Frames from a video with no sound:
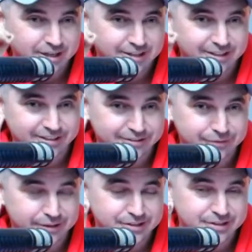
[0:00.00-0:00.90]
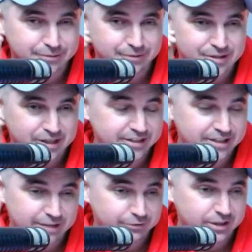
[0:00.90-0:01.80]
training, and the funniest thing was
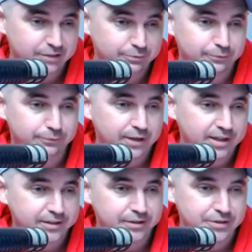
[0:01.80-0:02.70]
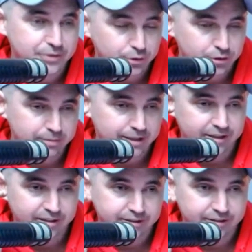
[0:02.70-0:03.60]
I'd never even fucking thought
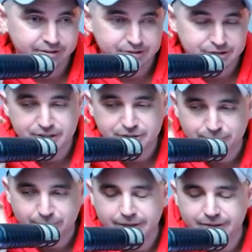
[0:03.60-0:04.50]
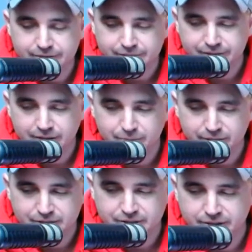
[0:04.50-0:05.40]
about it. And in the 6th week, they
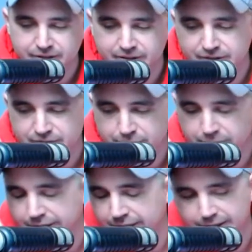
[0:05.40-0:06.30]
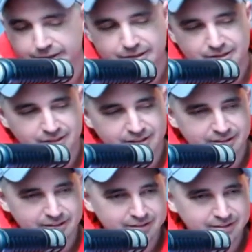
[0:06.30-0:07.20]
bring us in, and there's this one day, and there's
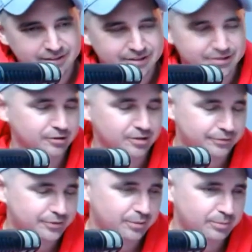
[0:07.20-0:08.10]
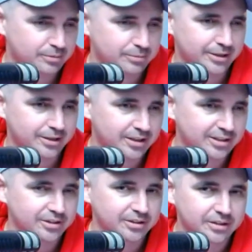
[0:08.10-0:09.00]
like... It's a little off topic, but they're
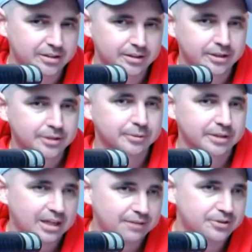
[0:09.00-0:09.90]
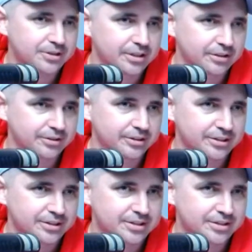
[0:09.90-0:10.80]
like, look, we have to tell you
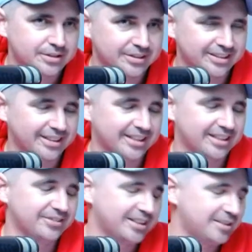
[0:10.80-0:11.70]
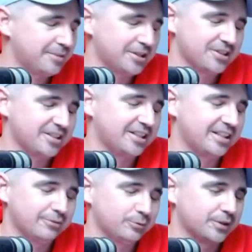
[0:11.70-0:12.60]
this. And again, if they didn't mention it, I
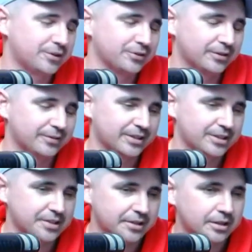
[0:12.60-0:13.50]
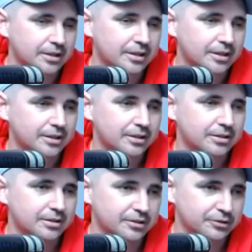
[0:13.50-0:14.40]
never would have thought of it. They said
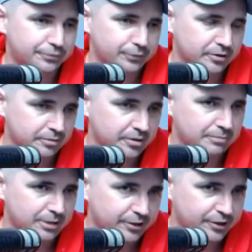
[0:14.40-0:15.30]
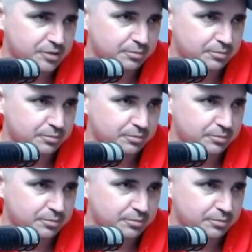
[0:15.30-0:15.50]
it was for an American